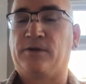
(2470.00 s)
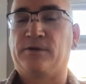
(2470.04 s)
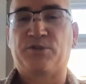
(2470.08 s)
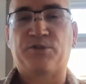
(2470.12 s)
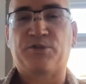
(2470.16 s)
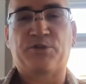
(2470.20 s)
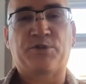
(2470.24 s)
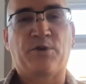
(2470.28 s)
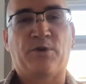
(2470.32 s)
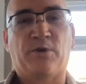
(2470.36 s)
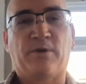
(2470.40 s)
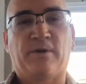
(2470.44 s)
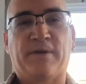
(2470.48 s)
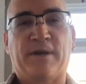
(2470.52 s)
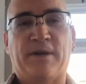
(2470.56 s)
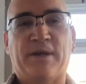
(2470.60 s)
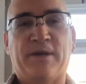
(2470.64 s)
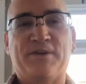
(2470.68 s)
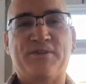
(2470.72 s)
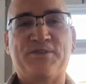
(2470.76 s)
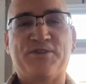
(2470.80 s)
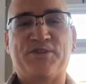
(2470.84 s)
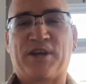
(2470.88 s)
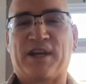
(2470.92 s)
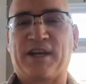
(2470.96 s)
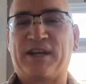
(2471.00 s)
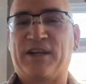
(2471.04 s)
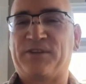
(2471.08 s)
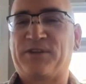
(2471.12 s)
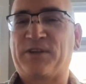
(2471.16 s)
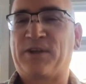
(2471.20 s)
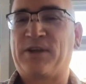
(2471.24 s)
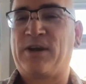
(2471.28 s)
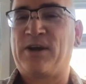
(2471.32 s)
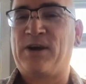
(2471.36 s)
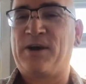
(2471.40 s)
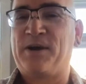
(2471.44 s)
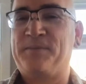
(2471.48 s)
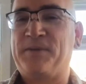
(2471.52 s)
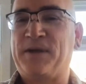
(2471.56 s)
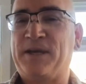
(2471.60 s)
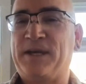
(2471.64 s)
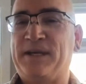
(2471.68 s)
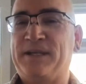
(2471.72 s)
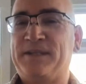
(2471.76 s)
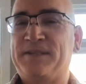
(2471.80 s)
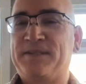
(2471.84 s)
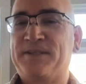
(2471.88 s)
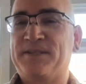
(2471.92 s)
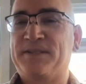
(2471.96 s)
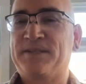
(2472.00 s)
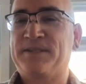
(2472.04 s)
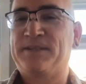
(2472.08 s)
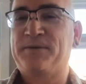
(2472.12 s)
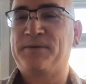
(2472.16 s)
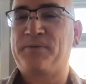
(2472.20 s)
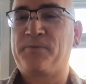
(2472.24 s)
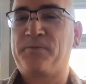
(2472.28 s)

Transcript: just going over here and checking out the comments.